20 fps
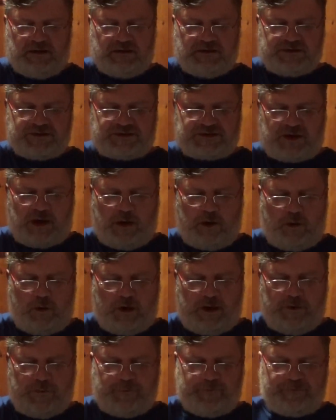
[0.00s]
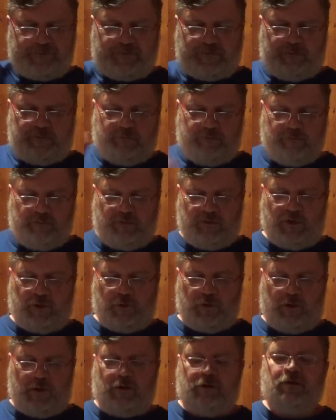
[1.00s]
So
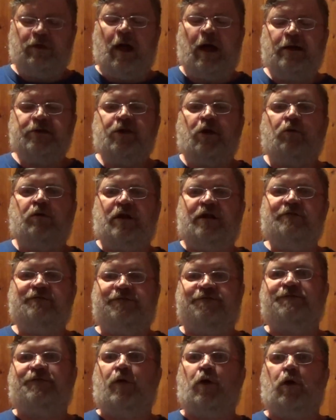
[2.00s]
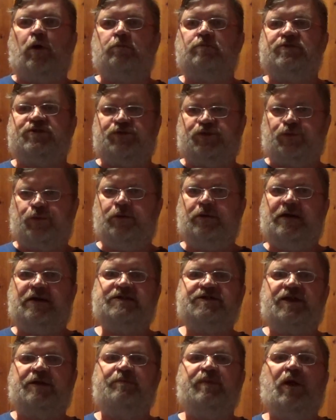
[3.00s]
Londo confirms through
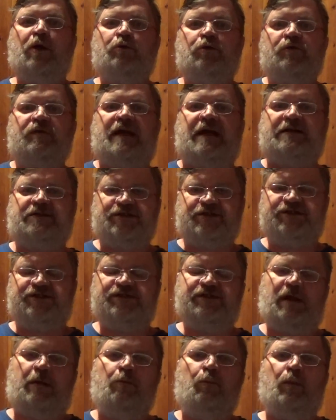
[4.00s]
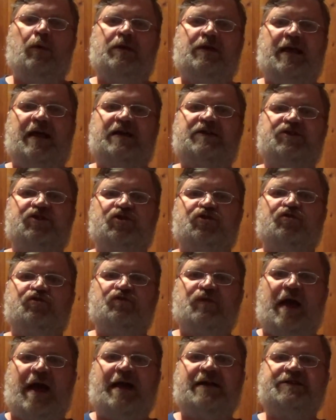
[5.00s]
his computer that someone has
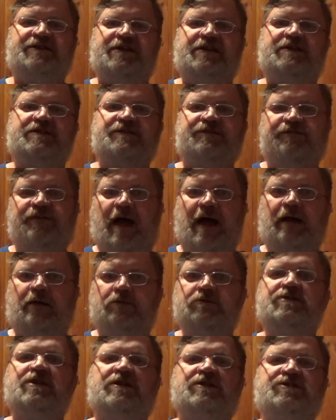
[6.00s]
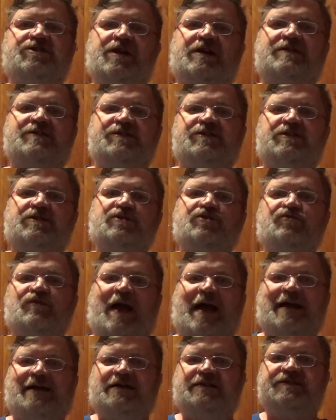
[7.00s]
tracked his files, just as
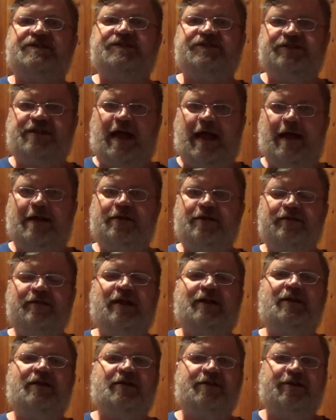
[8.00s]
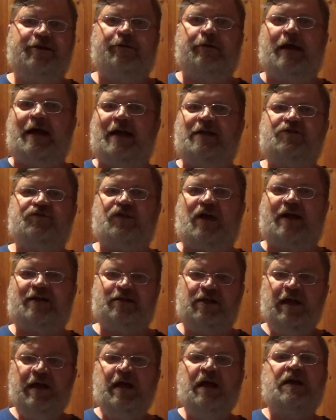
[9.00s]
Tracus said that Adira had
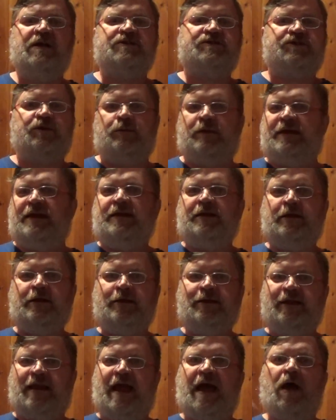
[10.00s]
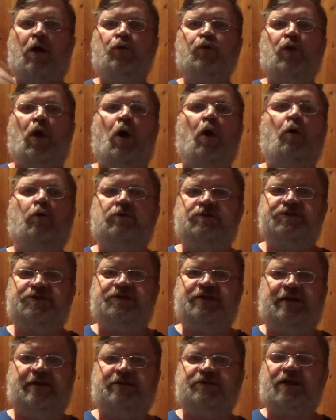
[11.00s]
tracked. So he now knows
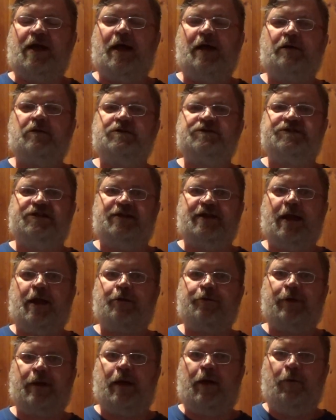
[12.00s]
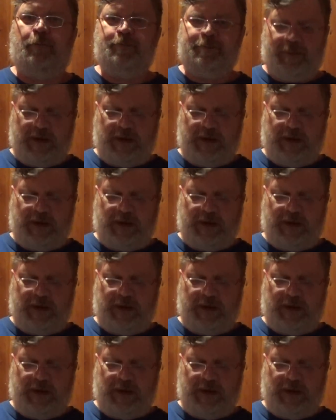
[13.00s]
the entire scenario.